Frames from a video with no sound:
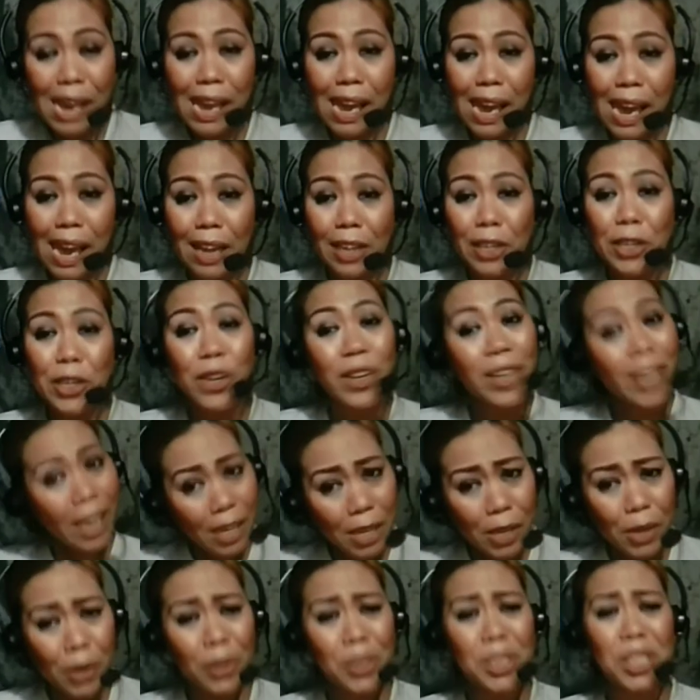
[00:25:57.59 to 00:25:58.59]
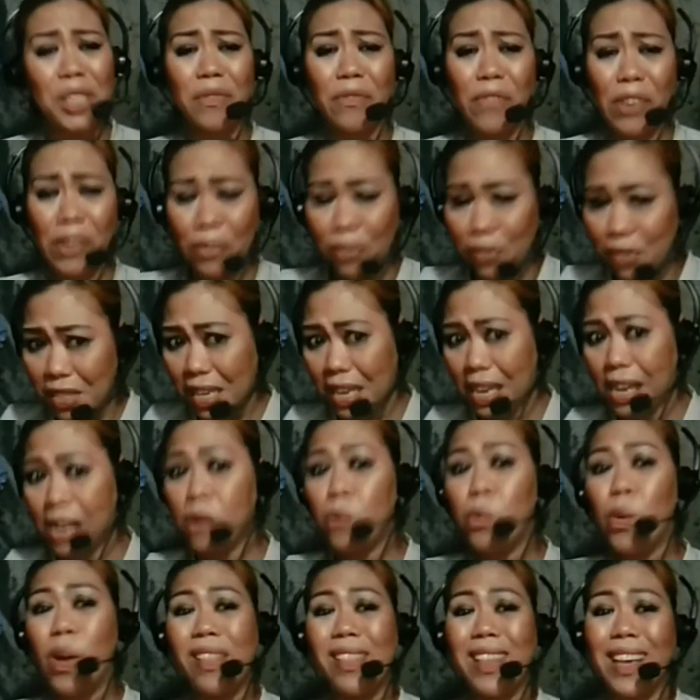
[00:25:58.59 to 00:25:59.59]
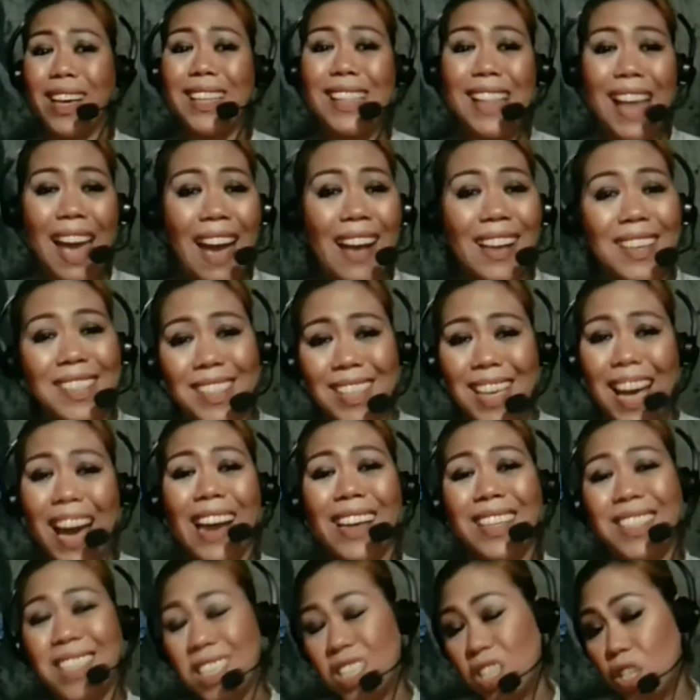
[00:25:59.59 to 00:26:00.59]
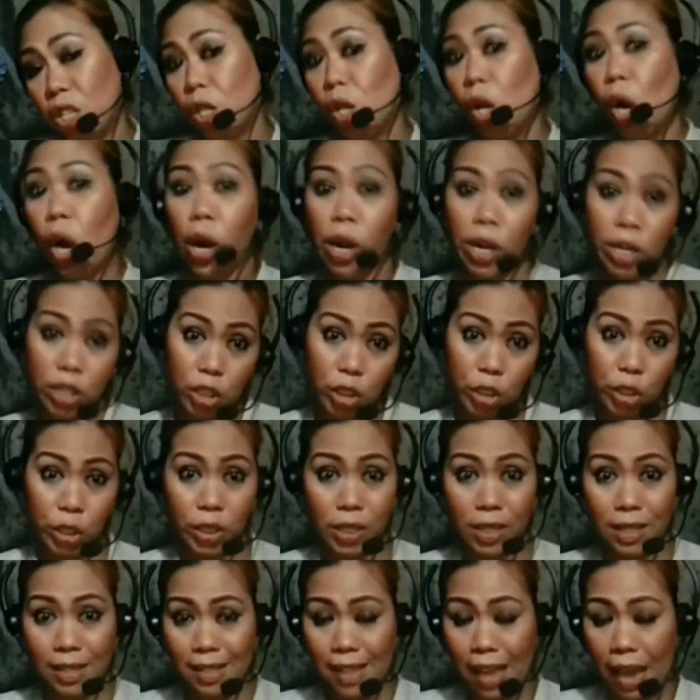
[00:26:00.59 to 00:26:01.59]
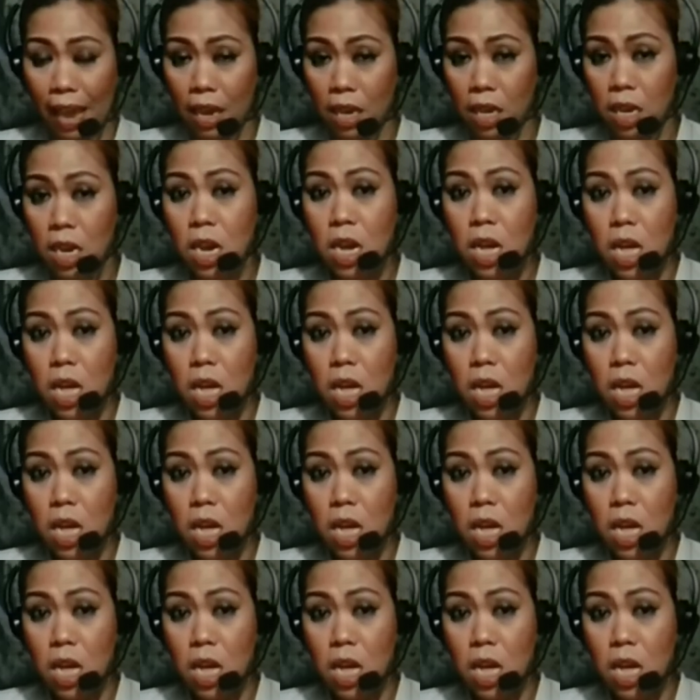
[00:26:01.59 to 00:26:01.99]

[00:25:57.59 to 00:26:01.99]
And you can use 15 when the class size is large, like